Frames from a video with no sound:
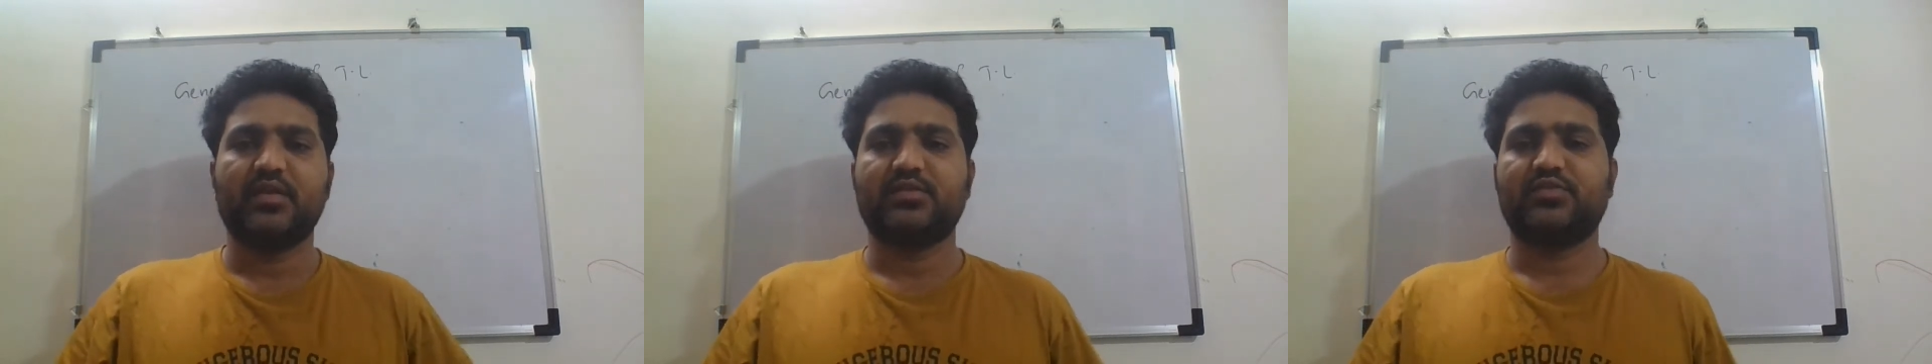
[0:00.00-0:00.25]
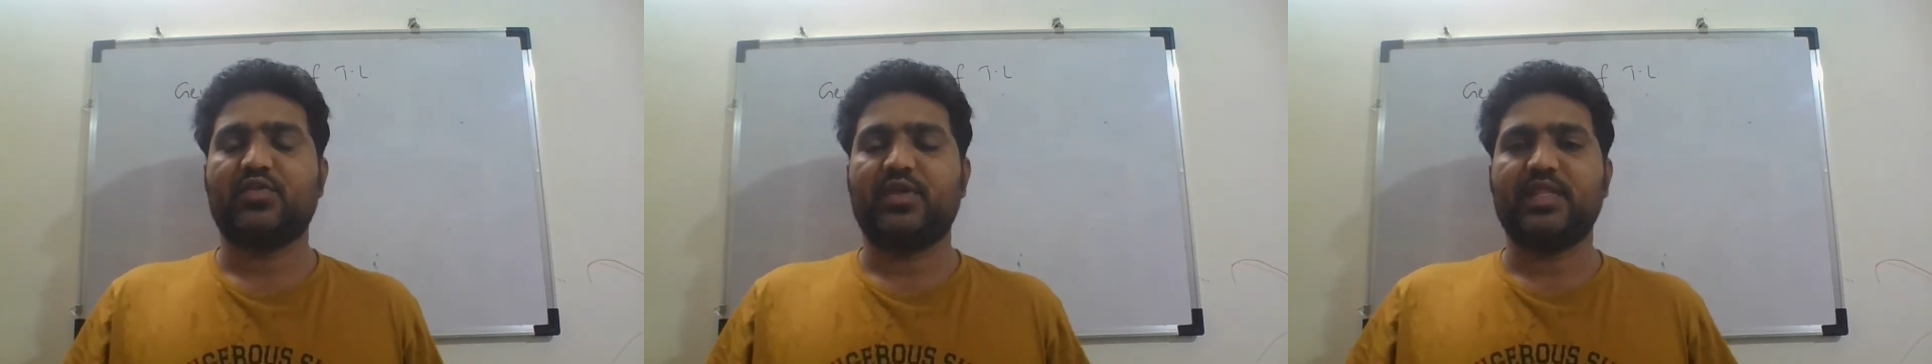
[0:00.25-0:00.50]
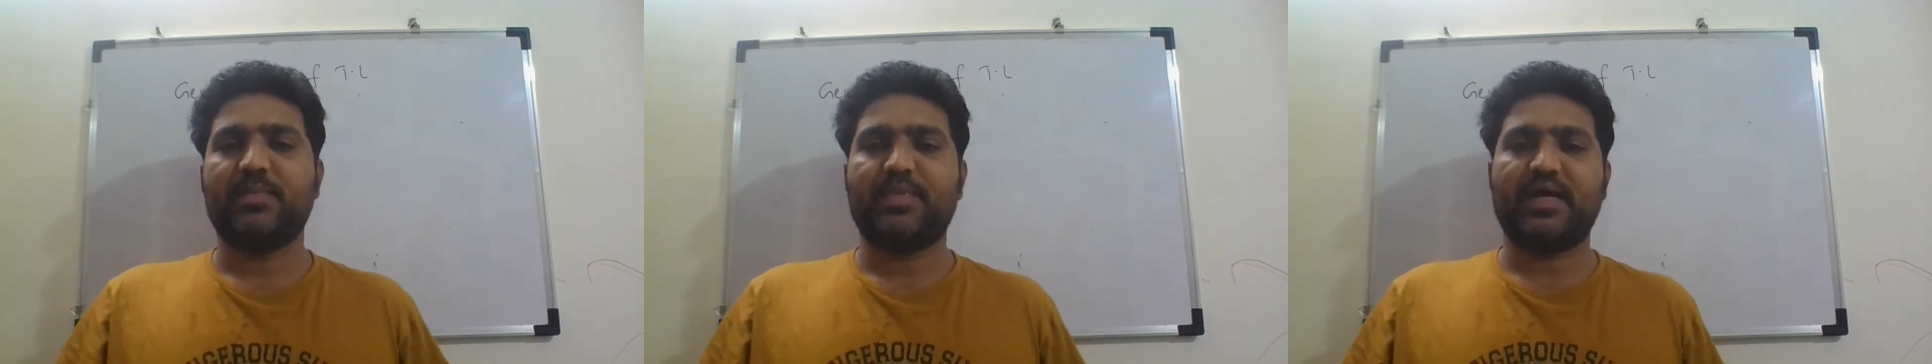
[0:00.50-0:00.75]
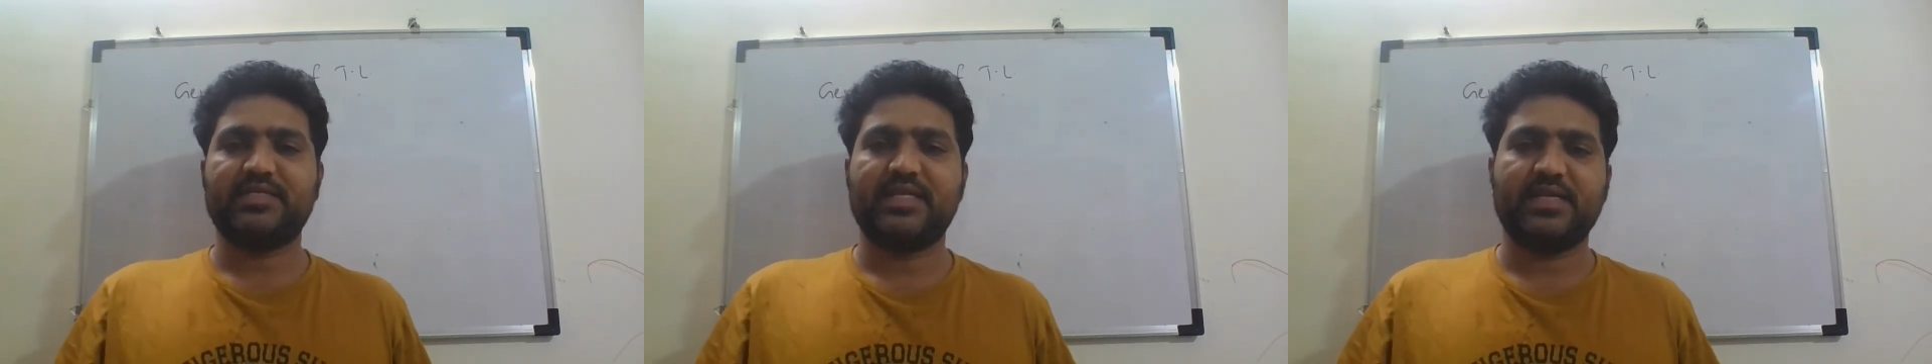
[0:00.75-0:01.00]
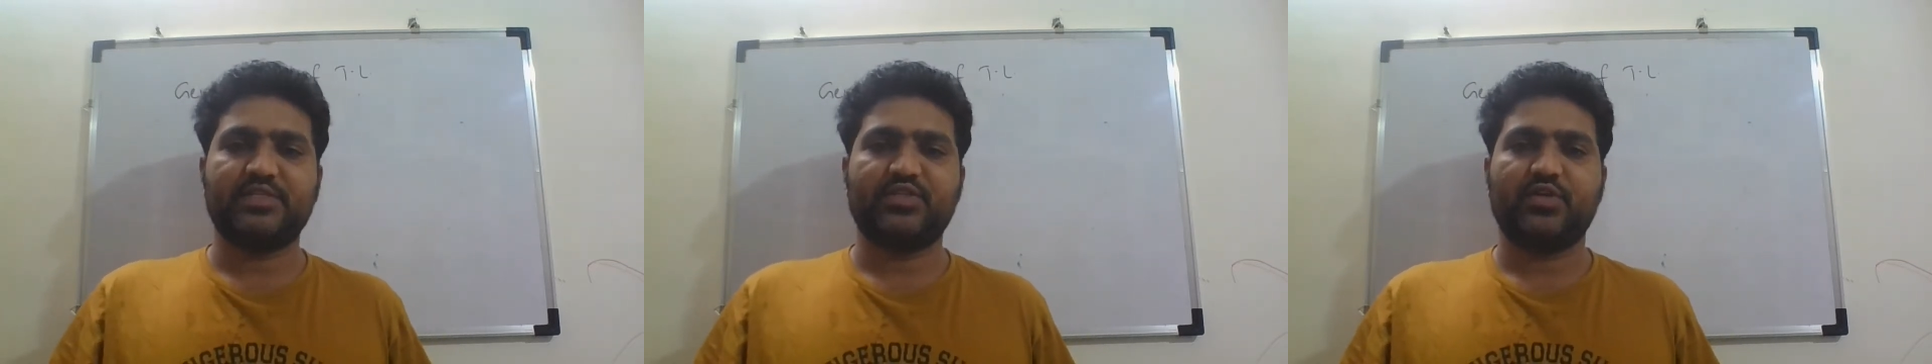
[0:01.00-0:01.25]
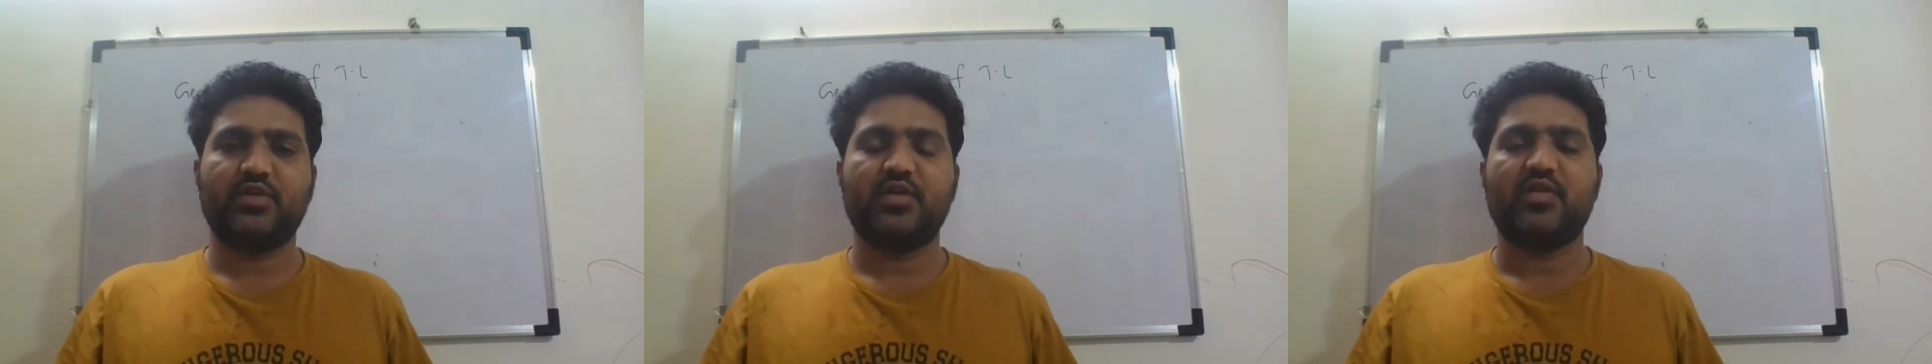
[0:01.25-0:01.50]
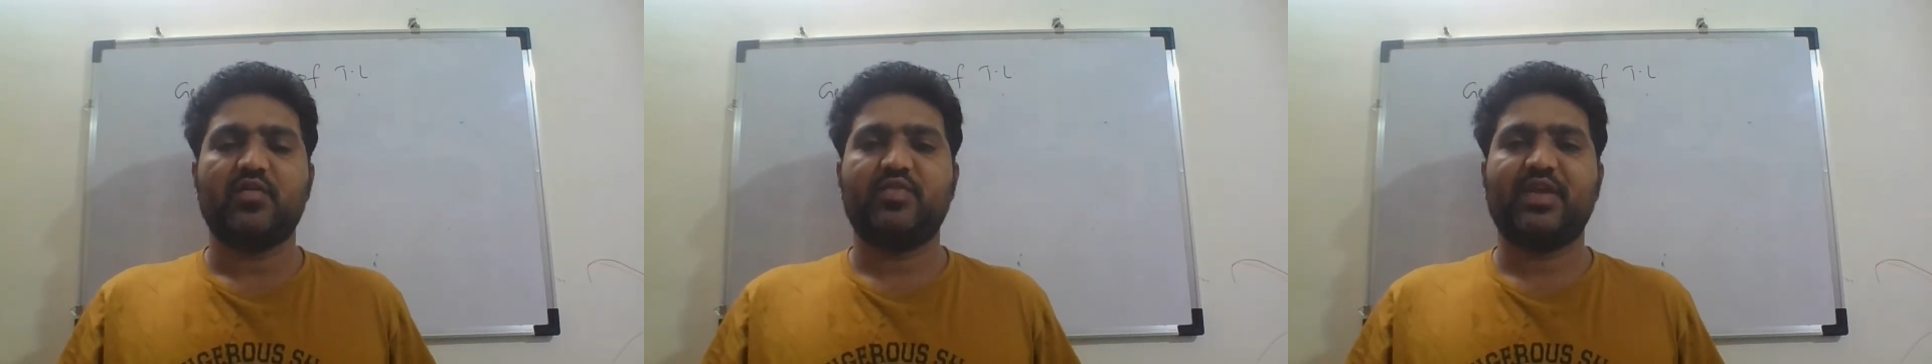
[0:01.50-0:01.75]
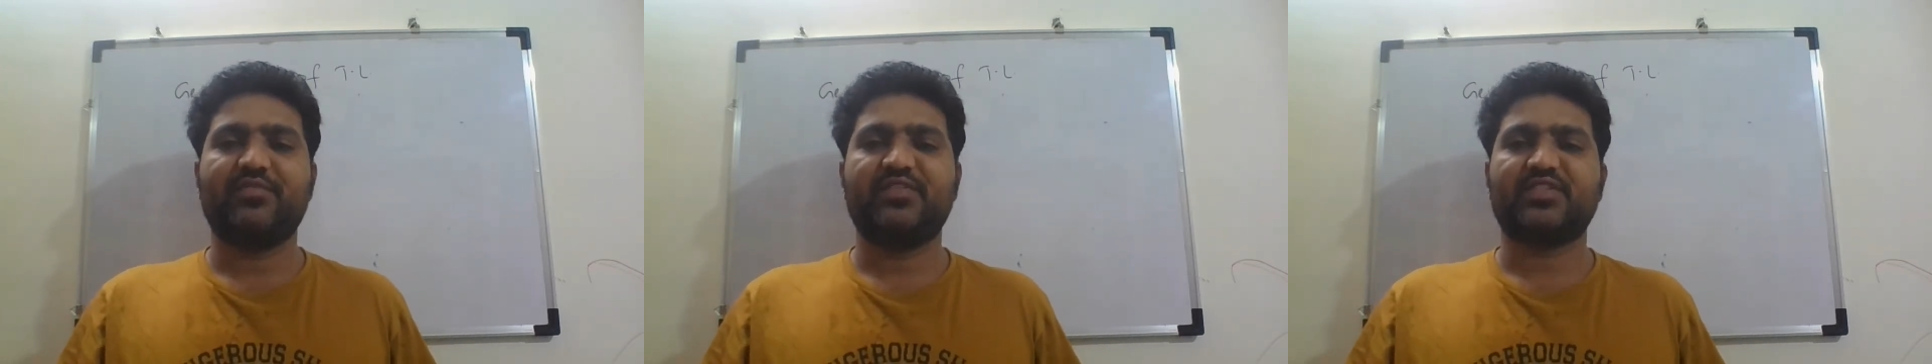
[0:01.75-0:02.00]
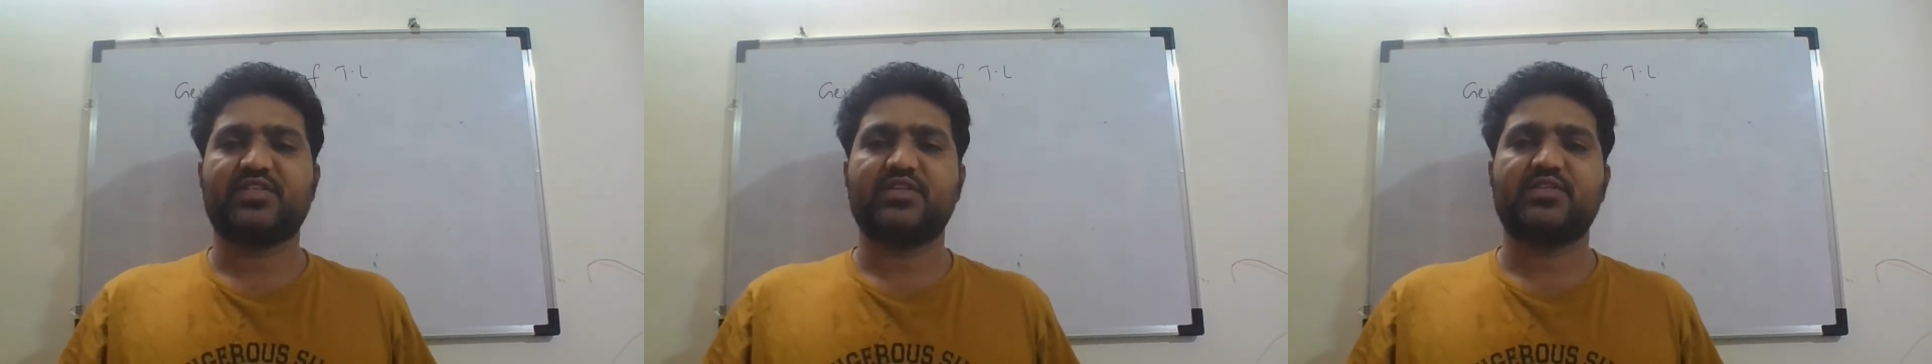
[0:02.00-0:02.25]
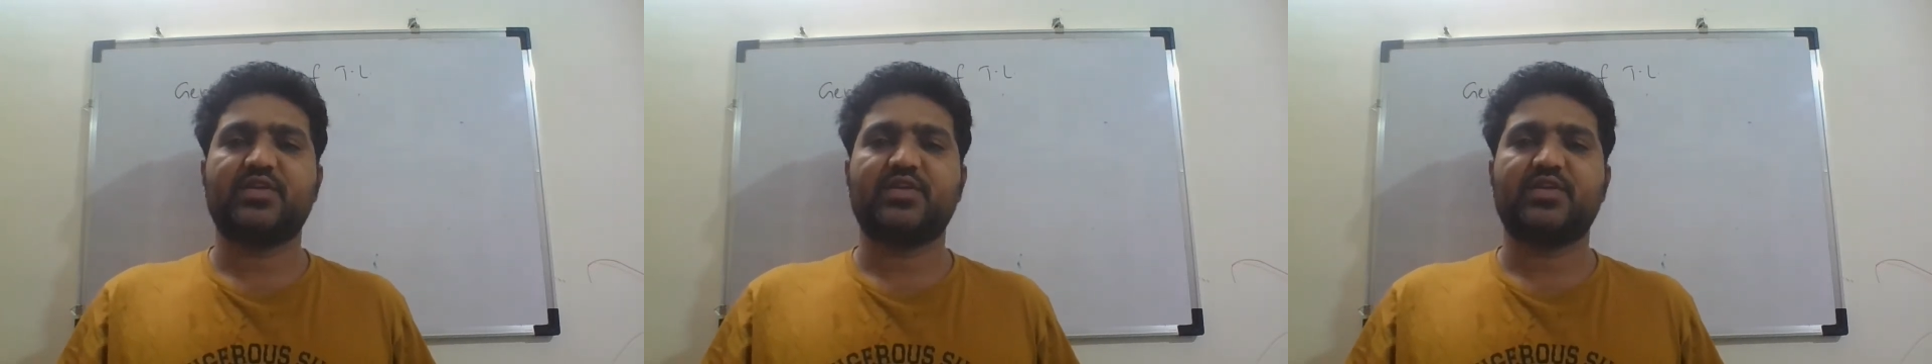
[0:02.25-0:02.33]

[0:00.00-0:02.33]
So in the past lecture, we have discussed